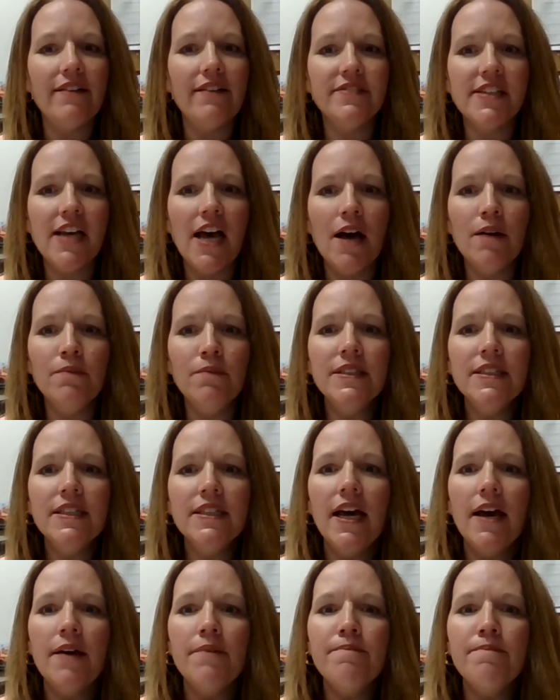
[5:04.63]
Tubb.
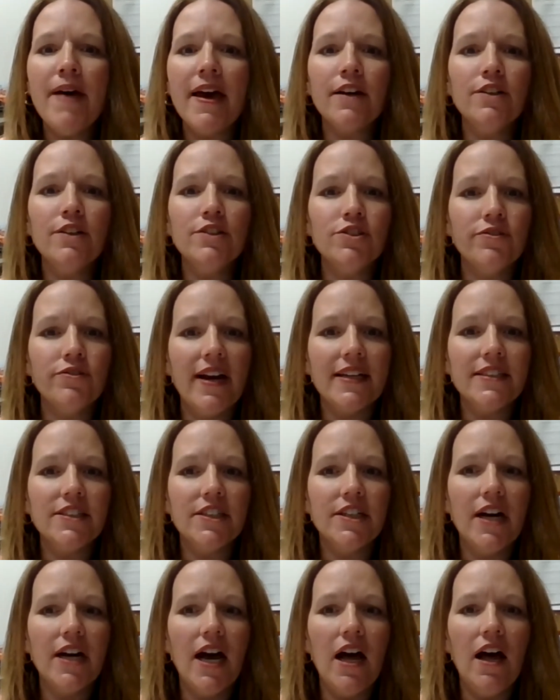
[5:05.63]
Medical
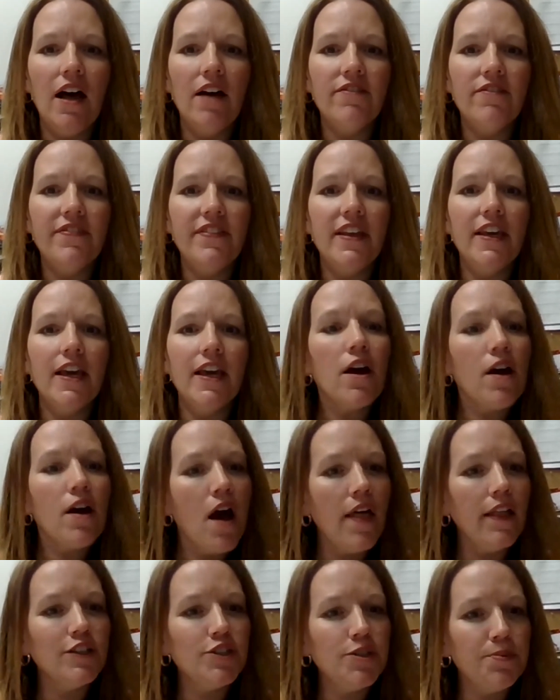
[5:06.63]
Director of the
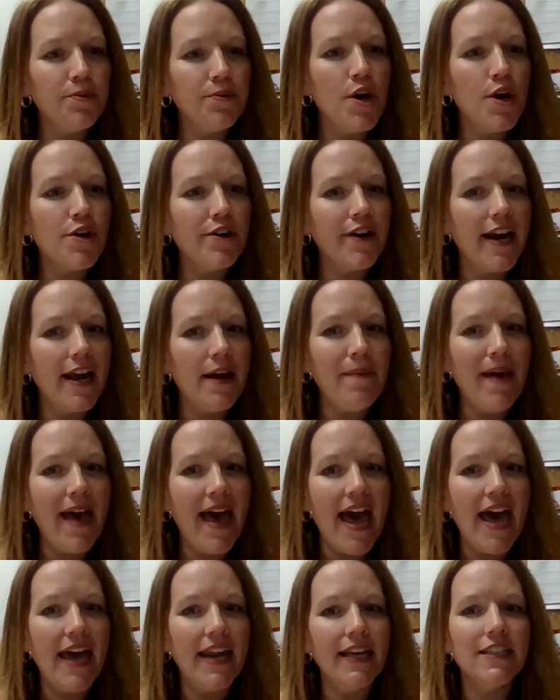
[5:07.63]
Oncology Program
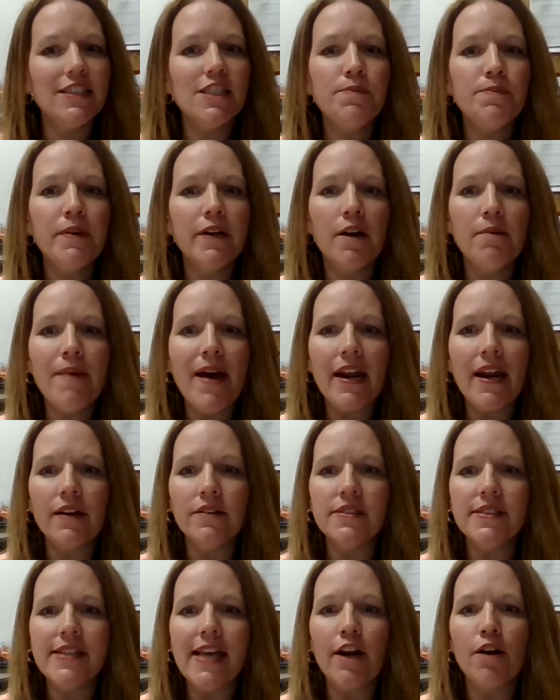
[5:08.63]
at Inspira
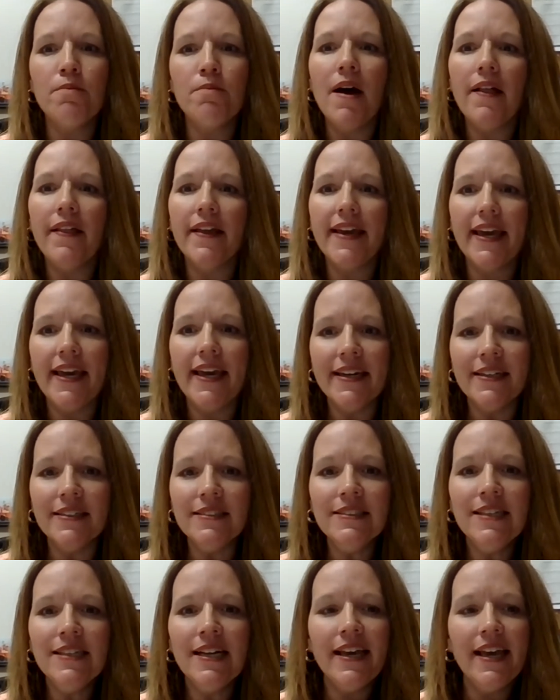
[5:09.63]
Medical Center, Mullica
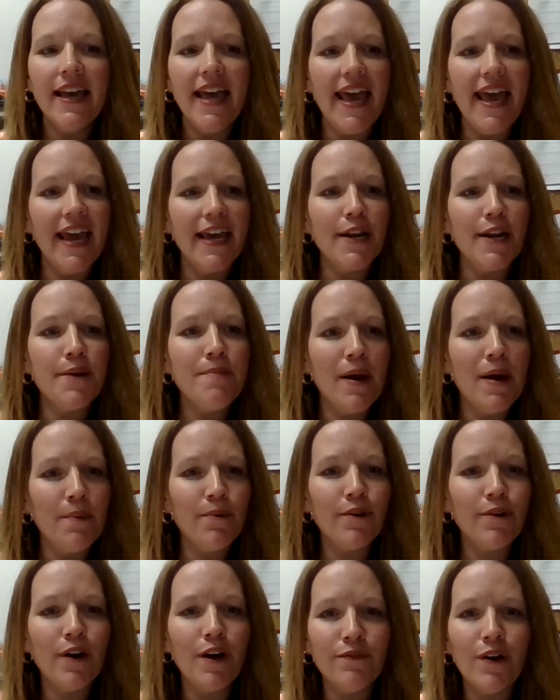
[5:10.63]
Hill, and a
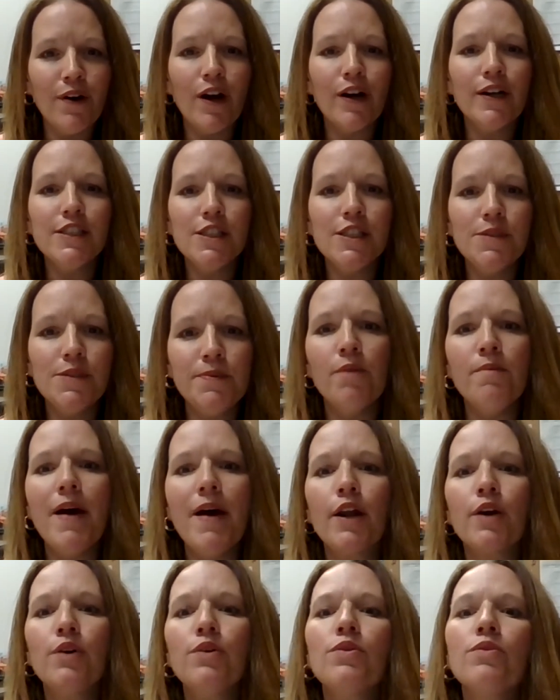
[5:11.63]
member of our Inspira
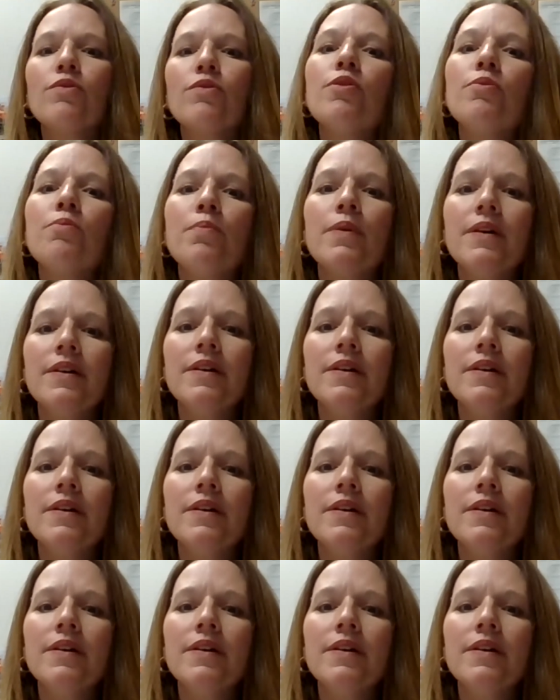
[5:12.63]
Medical Group.